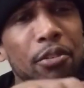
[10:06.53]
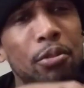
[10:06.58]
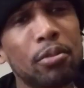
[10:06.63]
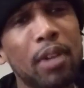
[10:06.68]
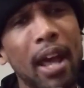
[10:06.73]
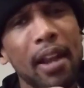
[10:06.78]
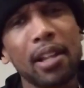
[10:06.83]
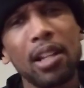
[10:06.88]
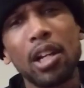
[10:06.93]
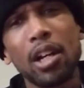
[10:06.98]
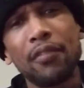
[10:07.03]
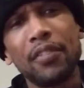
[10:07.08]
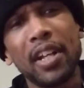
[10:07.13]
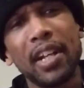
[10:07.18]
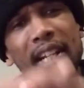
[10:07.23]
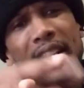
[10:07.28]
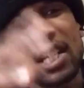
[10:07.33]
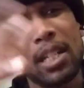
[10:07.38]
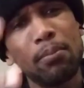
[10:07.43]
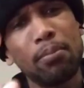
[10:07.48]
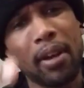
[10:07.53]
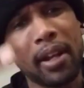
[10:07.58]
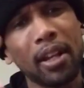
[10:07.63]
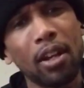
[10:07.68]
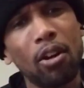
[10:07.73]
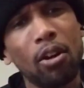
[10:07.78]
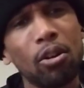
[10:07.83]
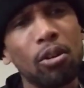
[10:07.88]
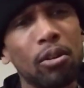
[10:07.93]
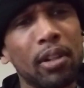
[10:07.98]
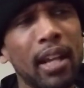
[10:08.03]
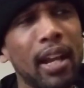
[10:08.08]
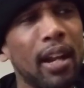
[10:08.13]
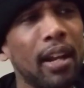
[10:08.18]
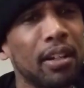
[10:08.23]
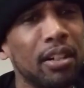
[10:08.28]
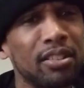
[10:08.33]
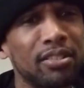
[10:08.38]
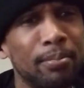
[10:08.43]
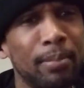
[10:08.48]
You gotta love that they keep bringing old
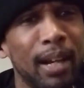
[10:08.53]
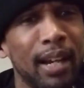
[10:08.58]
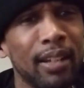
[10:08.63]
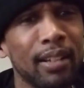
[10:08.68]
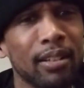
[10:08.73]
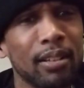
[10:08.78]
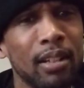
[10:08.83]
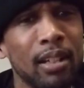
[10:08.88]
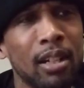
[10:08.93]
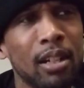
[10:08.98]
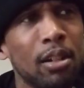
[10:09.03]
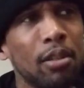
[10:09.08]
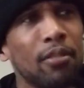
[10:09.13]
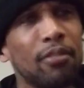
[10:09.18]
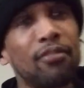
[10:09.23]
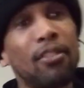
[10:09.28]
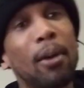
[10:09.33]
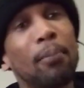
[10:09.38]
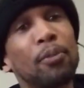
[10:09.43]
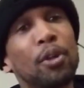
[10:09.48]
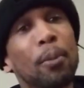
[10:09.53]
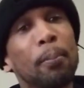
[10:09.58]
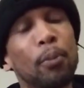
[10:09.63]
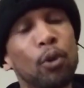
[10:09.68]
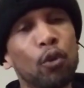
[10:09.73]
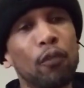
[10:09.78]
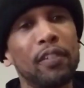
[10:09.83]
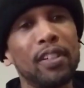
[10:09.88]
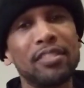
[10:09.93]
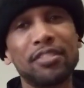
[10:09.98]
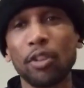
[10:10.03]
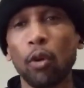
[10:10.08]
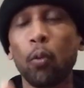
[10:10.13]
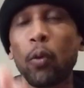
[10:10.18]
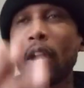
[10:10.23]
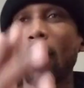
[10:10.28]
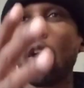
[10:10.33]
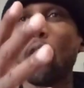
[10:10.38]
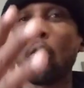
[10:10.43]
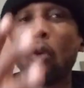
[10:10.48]
characters back from the movie,
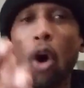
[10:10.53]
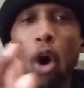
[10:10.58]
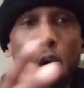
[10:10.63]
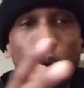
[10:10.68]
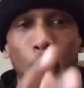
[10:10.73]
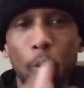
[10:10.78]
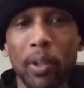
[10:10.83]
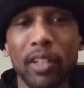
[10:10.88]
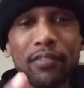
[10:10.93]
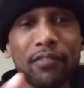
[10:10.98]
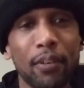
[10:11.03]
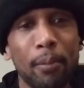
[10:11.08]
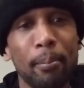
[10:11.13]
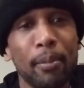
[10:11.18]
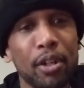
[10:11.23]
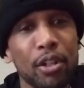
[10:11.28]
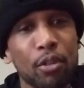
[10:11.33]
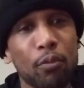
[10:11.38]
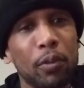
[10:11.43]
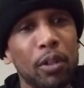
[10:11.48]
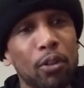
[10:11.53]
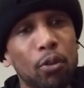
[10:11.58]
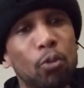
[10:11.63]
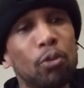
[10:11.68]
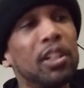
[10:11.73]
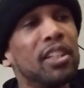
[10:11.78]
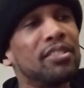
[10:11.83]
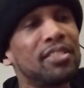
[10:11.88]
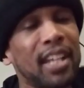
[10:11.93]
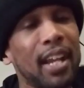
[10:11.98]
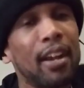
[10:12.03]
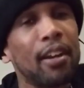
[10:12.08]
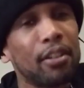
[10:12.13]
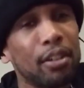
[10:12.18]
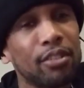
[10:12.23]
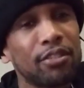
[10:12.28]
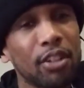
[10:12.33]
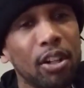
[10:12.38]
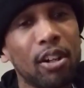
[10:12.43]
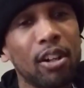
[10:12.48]
so we're always familiar with who these
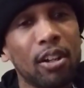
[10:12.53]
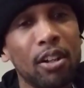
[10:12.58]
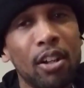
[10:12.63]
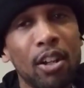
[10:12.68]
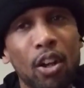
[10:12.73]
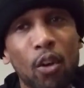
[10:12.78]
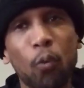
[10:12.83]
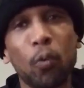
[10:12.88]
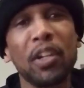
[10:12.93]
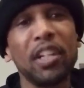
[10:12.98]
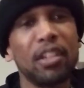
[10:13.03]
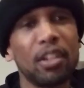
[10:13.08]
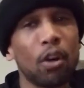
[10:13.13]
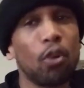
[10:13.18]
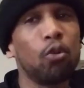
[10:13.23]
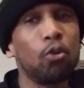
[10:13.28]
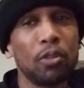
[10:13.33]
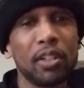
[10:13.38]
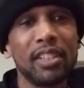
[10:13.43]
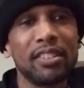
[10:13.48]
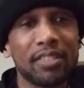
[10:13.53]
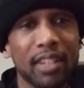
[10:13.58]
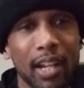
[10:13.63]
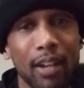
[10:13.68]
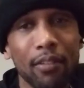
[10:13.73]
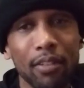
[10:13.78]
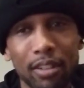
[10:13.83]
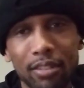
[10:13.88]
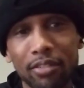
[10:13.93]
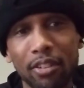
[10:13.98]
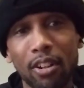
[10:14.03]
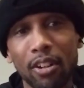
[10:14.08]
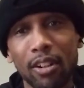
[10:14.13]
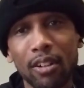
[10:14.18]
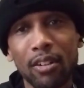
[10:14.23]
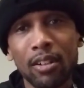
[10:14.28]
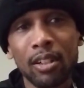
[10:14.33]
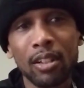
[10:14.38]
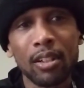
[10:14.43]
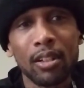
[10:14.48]
characters are. We know who these characters
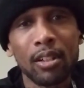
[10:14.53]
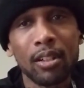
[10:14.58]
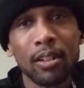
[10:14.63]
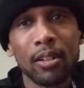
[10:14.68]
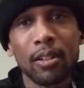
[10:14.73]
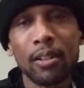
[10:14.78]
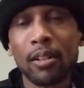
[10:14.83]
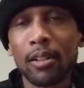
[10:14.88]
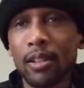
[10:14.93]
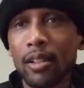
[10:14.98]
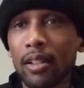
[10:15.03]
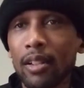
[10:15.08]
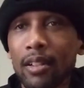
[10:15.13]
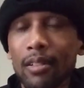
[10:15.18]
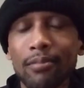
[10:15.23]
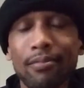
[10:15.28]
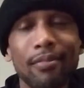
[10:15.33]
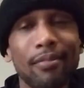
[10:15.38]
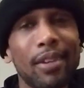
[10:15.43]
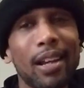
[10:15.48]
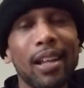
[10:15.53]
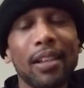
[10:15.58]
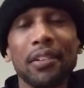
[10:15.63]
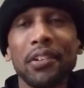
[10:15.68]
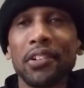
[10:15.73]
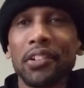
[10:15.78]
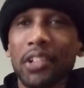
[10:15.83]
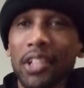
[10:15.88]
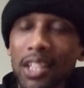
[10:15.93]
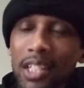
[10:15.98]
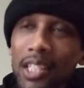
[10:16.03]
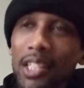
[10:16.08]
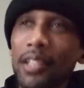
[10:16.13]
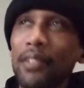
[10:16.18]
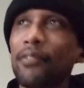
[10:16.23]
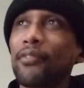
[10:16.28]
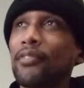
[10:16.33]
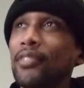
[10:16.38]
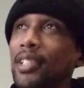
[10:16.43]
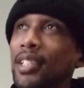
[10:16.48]
are. Man, I
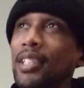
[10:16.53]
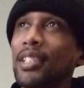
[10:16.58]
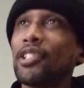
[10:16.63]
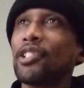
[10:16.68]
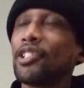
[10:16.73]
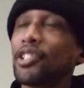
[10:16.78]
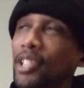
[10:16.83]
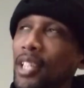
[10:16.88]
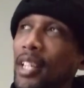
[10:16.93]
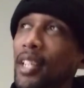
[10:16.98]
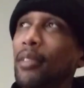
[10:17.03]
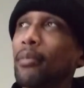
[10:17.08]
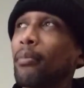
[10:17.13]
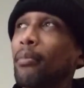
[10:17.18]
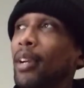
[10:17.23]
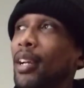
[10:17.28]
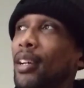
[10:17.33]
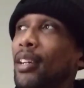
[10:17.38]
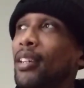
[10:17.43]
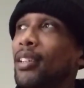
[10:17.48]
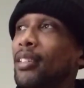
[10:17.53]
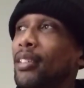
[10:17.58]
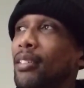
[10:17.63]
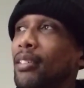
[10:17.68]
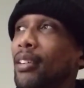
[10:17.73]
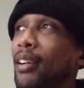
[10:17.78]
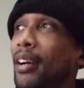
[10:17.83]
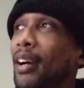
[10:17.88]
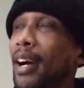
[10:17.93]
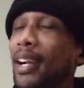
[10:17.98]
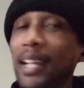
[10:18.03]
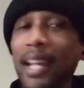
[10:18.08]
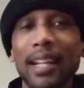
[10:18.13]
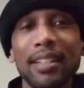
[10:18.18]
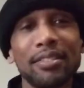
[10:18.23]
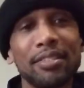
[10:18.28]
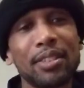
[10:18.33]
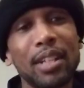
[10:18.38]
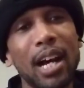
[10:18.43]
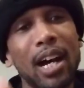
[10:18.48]
love this shit, man. I
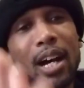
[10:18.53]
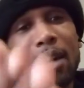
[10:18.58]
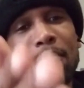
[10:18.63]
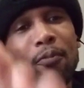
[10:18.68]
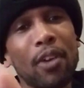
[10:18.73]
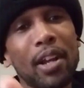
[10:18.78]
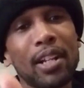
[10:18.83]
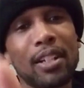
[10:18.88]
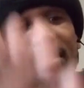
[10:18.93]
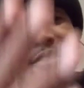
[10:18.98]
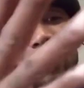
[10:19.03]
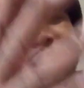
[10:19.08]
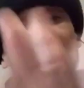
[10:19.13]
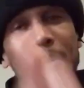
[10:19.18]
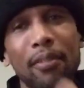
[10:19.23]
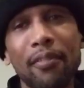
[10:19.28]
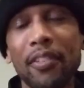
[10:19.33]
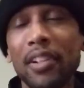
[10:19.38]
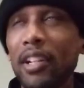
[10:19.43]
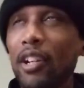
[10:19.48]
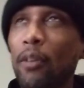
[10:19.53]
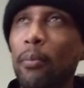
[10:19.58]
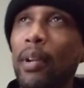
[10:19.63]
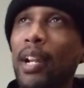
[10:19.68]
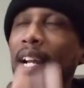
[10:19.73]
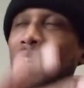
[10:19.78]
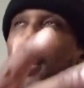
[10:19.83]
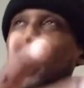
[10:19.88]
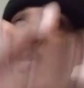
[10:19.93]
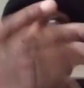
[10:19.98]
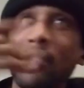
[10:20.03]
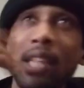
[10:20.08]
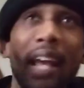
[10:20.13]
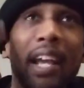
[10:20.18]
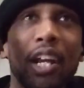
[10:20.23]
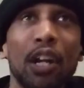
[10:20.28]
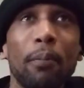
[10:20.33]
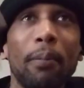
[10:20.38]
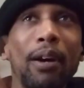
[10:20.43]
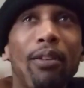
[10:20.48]
can't stop. I'm ready to stop the video, but I keep
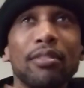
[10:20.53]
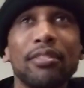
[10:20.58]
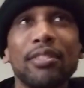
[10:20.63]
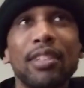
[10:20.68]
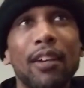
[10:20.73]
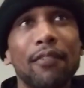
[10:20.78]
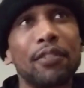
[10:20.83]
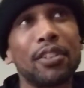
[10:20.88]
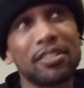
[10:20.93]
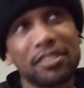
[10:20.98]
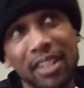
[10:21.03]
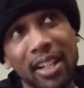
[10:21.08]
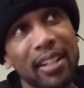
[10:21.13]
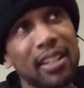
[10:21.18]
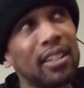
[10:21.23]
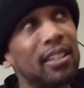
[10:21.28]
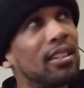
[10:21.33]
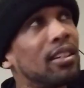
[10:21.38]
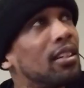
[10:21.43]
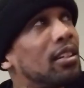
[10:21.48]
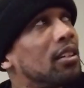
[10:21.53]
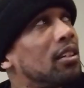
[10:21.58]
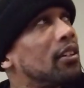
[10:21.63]
thinking about stuff to say.